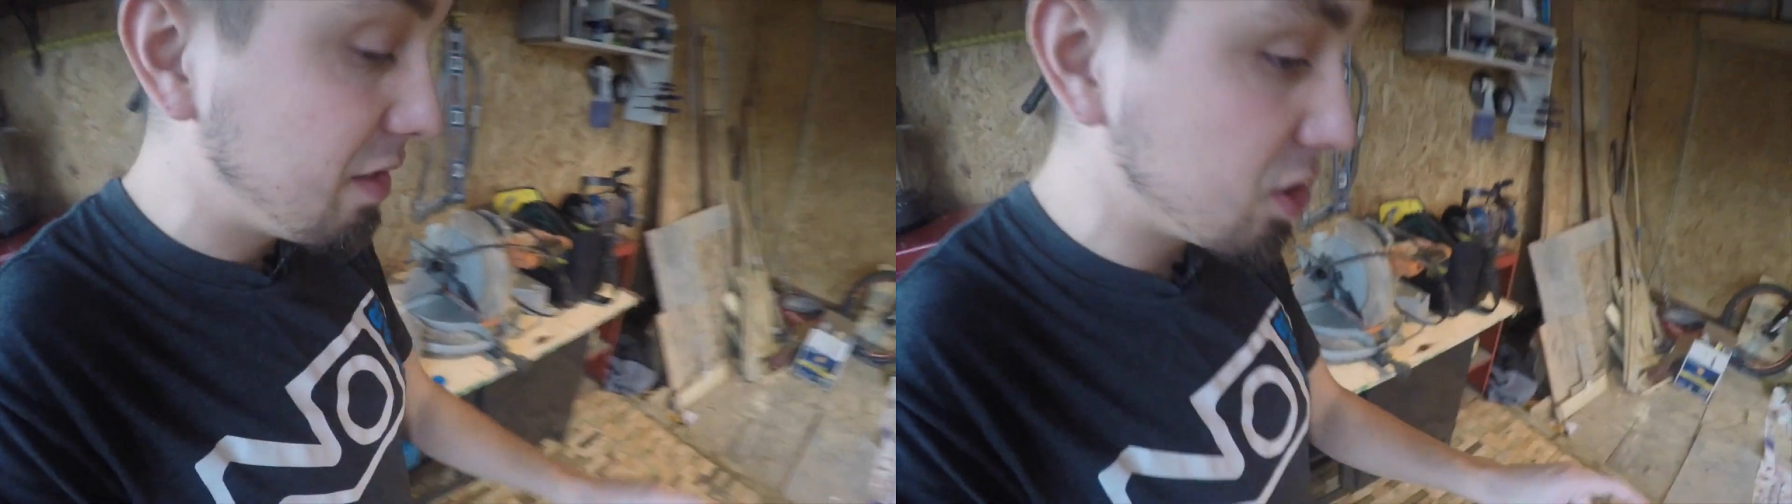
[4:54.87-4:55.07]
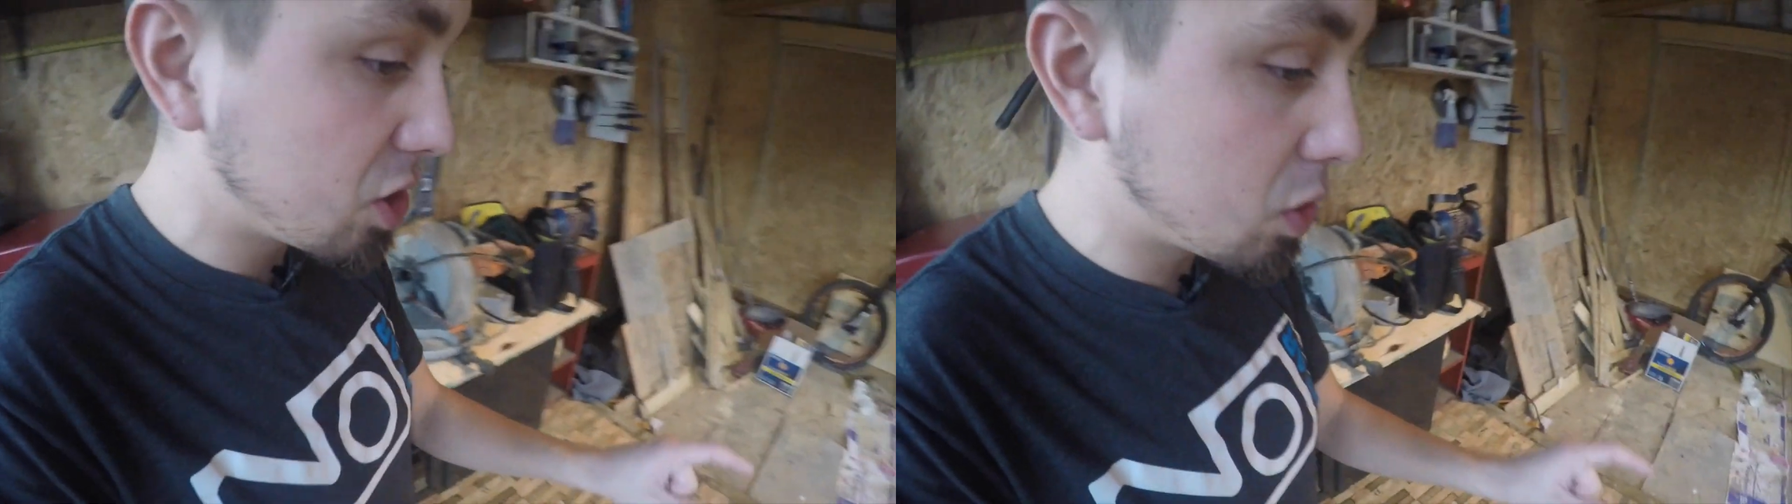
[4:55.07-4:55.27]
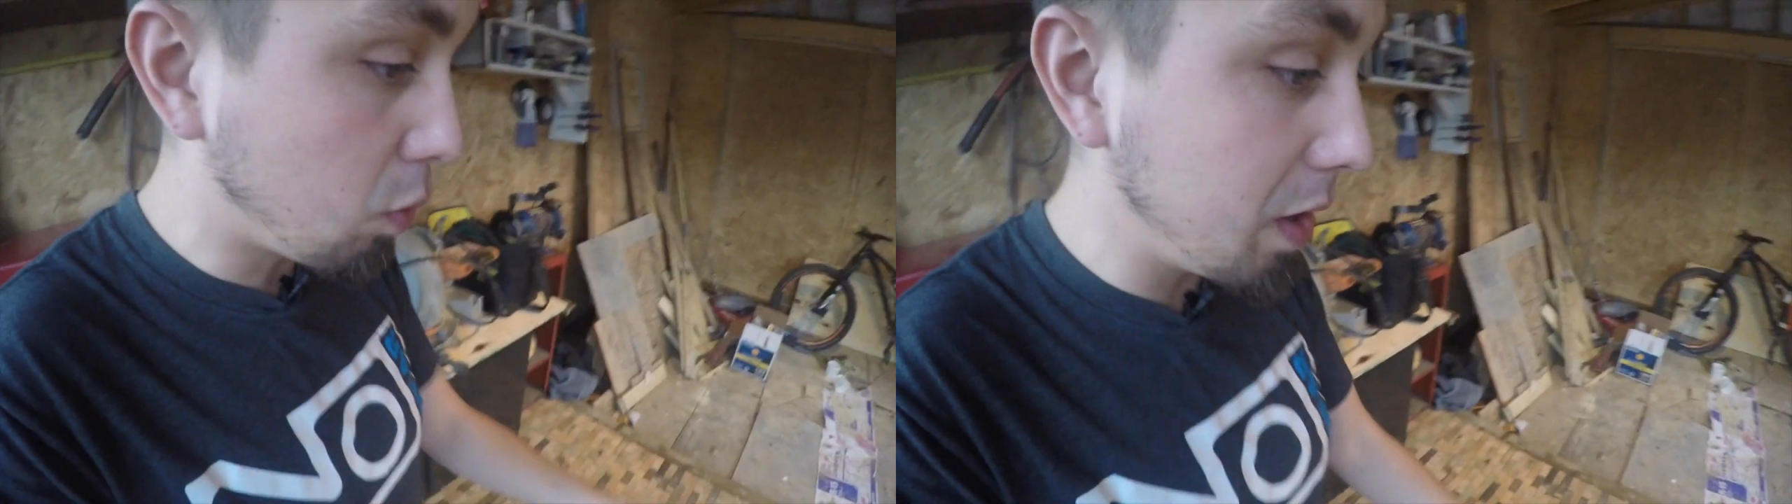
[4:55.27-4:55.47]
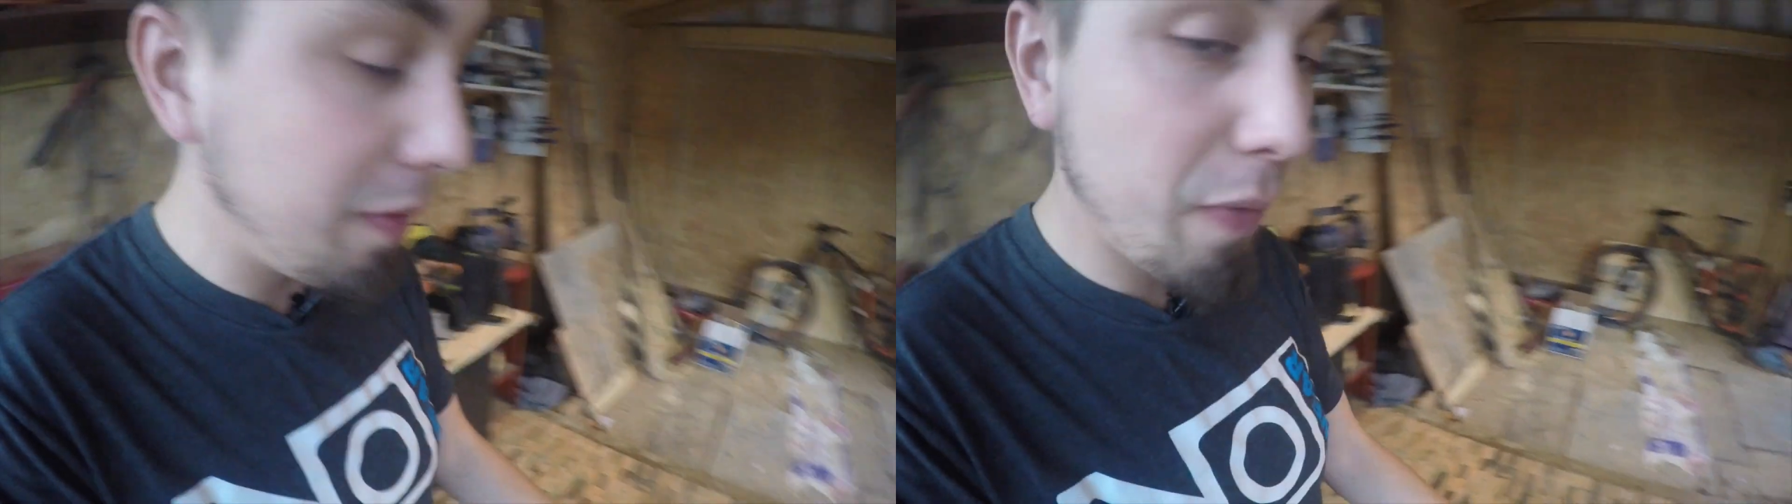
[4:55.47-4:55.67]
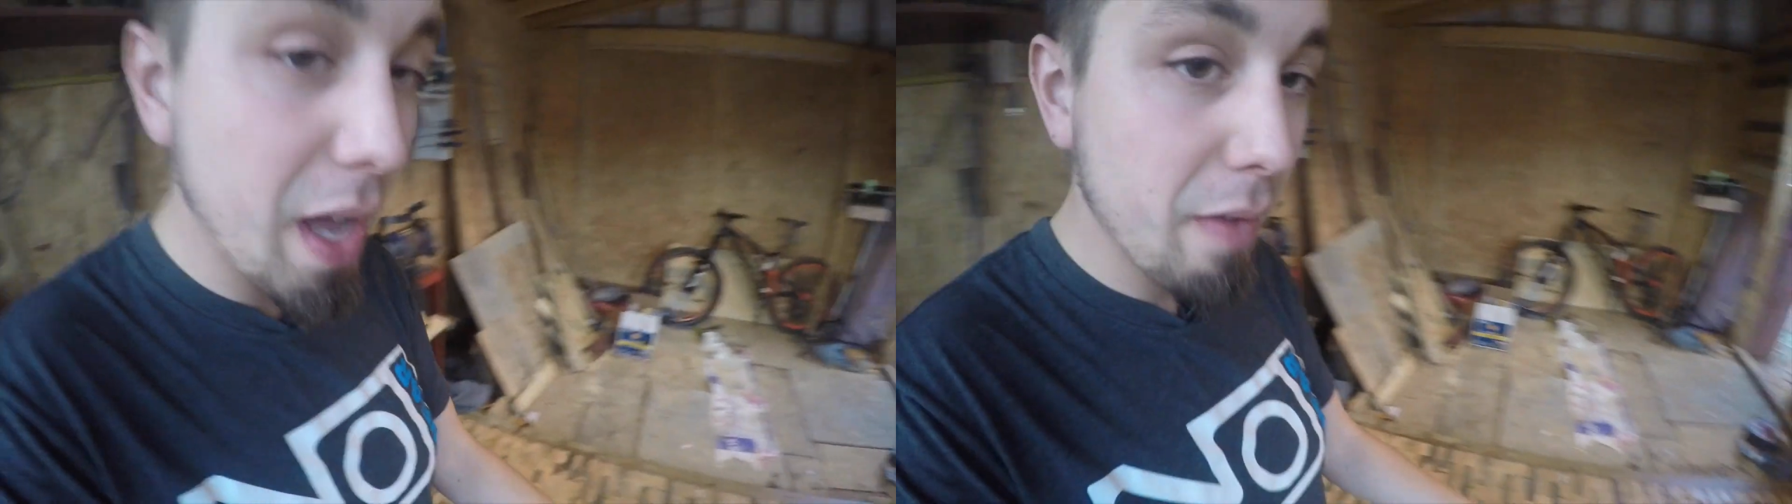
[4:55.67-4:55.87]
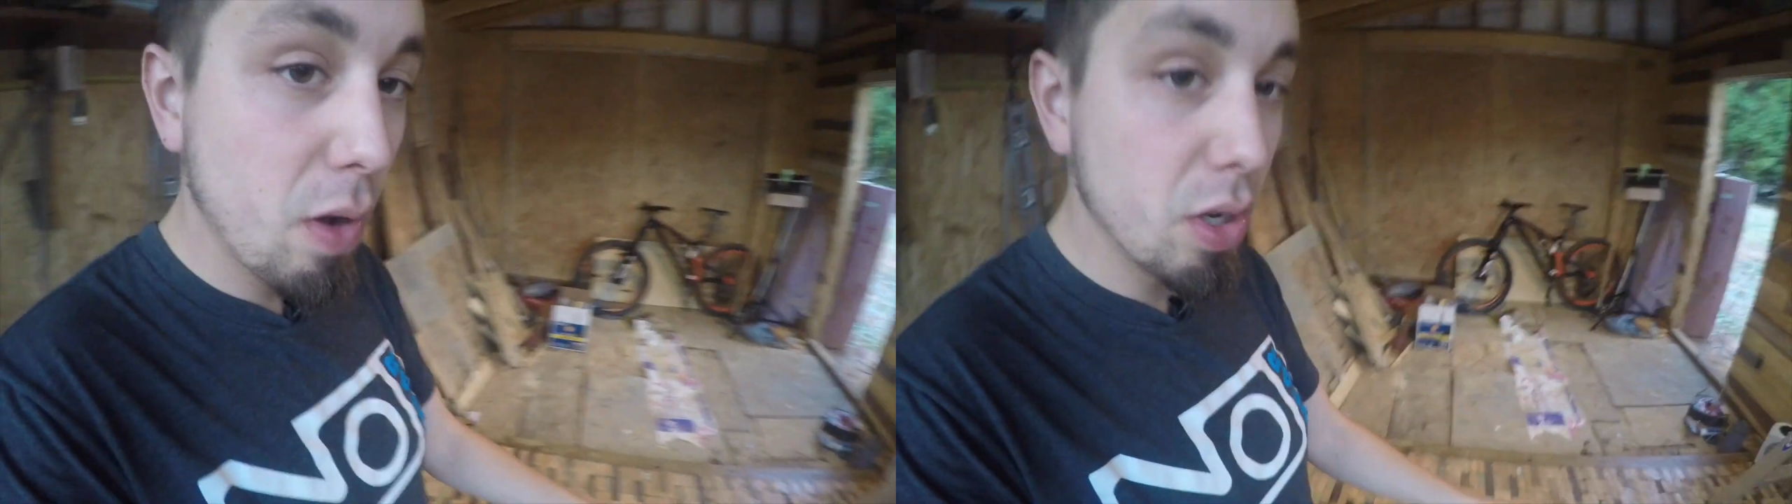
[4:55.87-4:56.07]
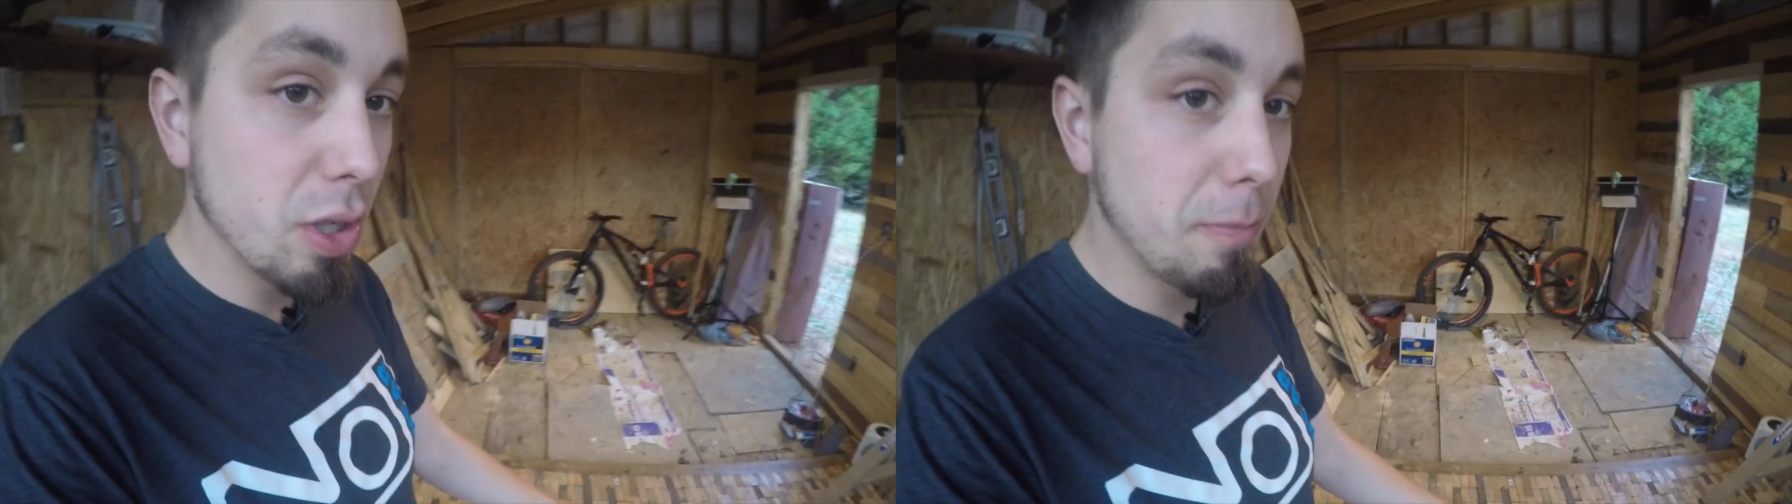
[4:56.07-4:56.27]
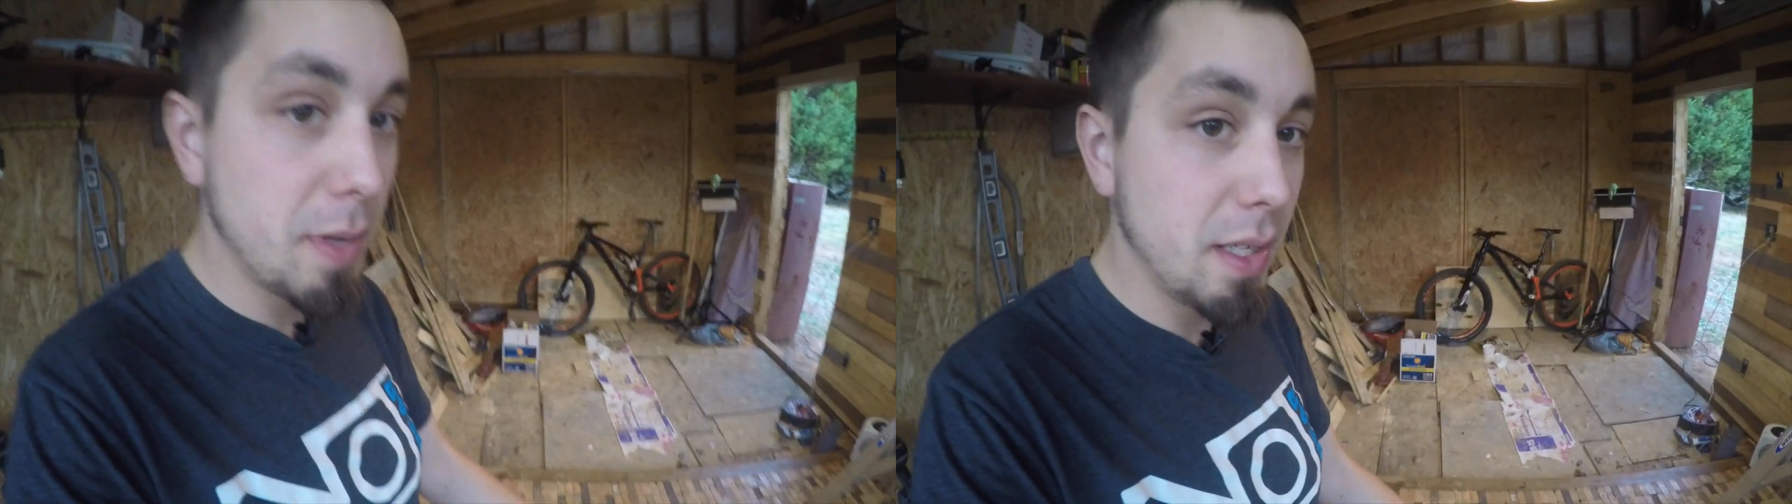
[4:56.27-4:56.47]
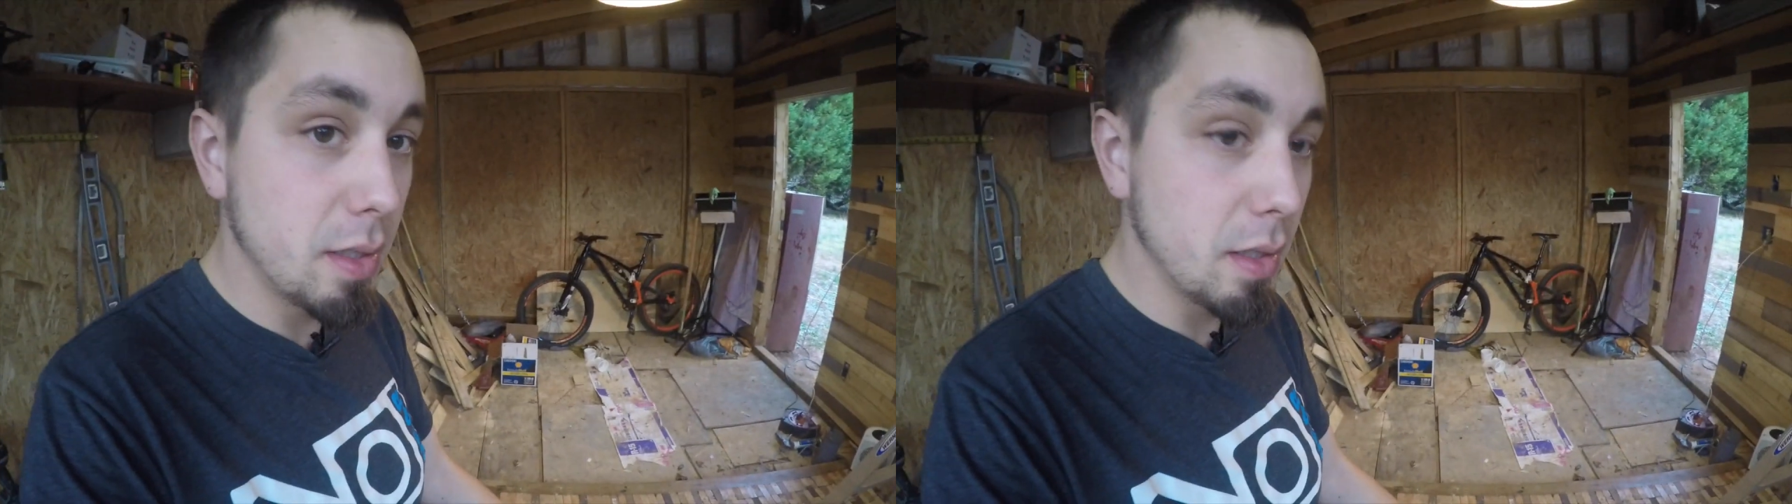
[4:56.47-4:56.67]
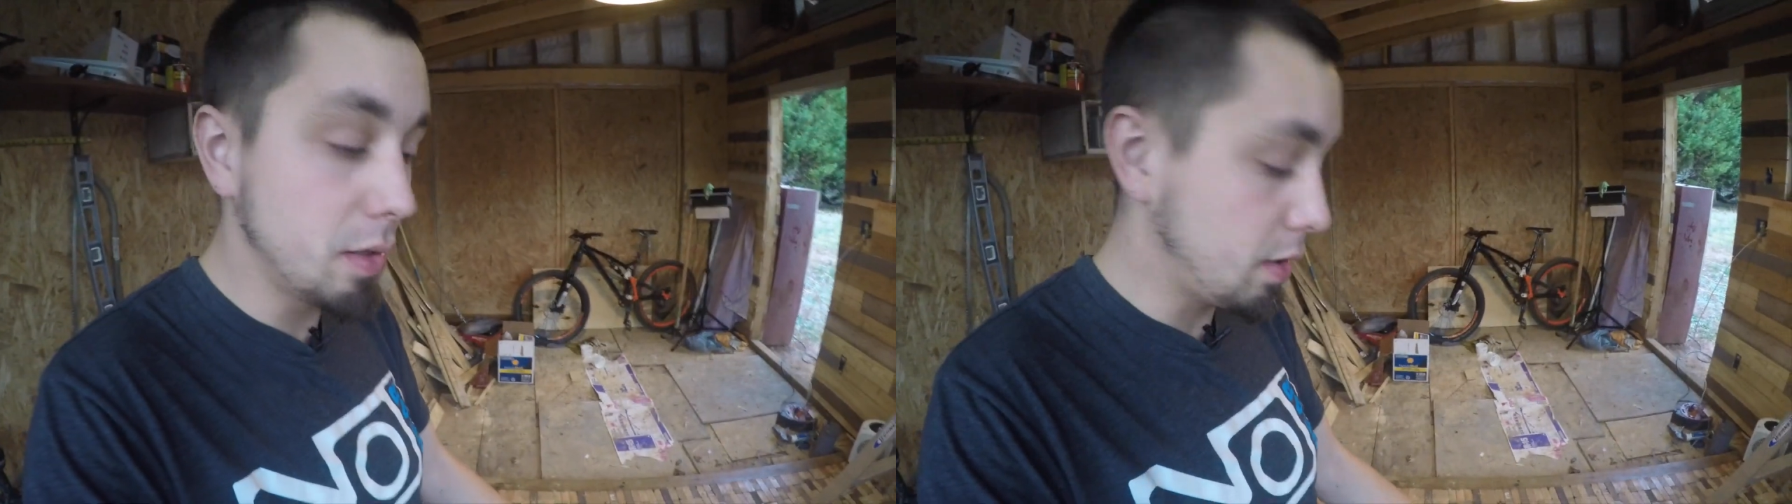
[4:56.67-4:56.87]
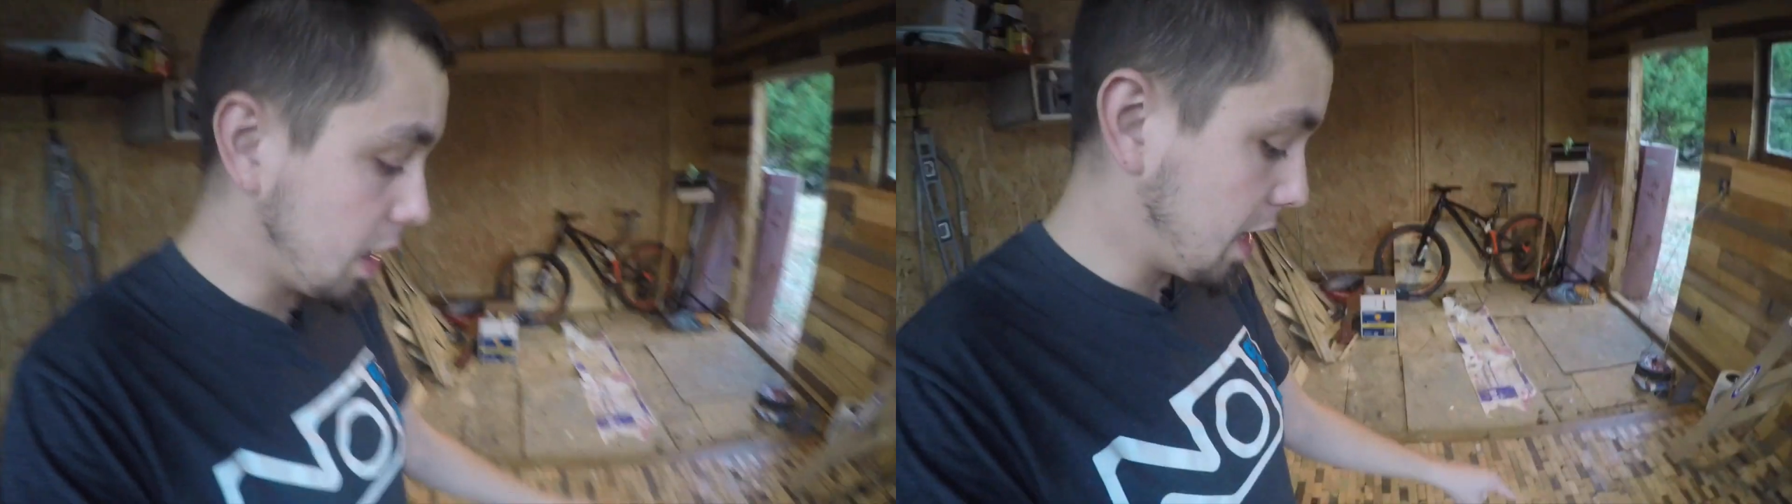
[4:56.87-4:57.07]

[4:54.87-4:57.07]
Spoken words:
there's 2,500 pieces